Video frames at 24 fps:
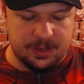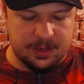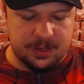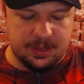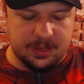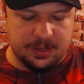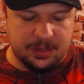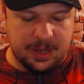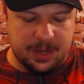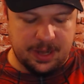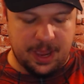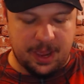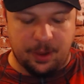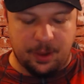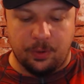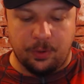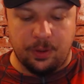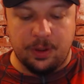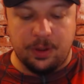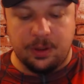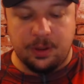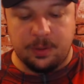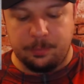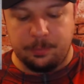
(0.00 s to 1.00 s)
Now,
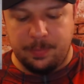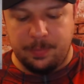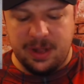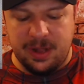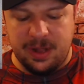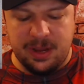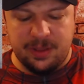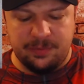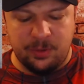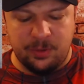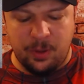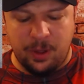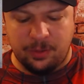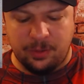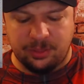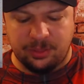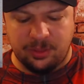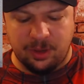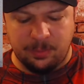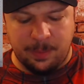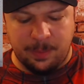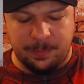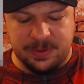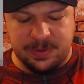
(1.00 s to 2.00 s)
many of you out there
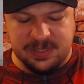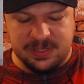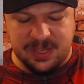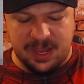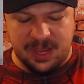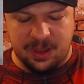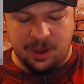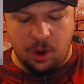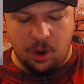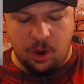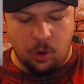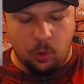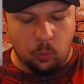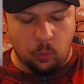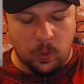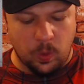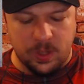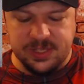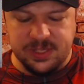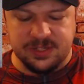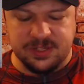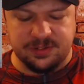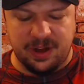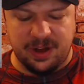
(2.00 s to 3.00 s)
might be saying,
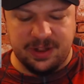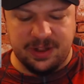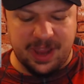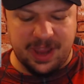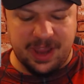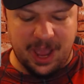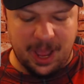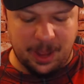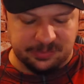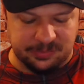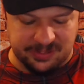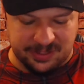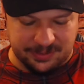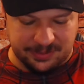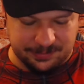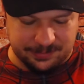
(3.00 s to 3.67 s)
what's a Red Goblin?